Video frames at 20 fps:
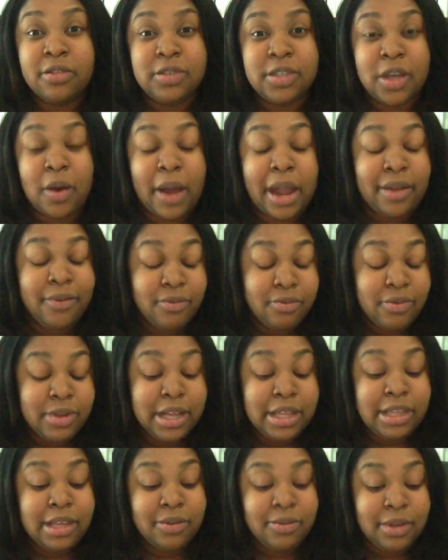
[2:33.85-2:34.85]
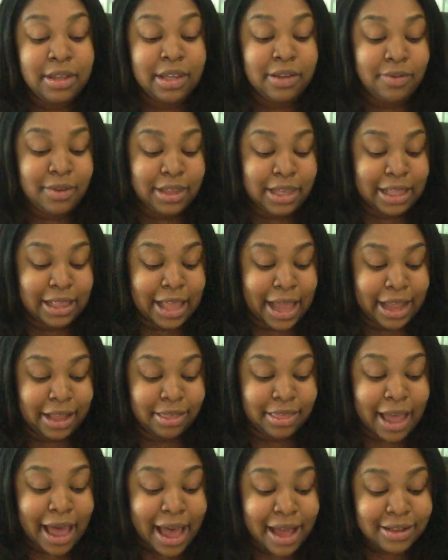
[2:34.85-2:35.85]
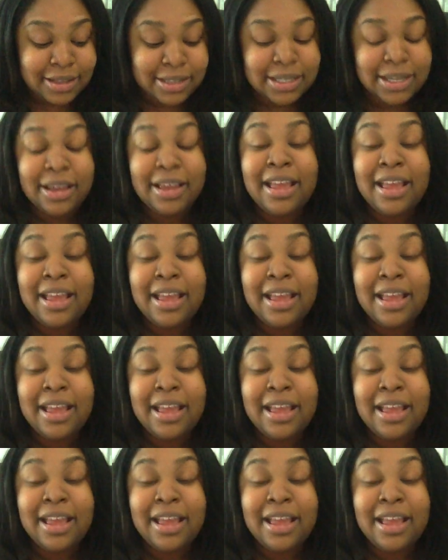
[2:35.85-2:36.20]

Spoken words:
So I really, really, really like that.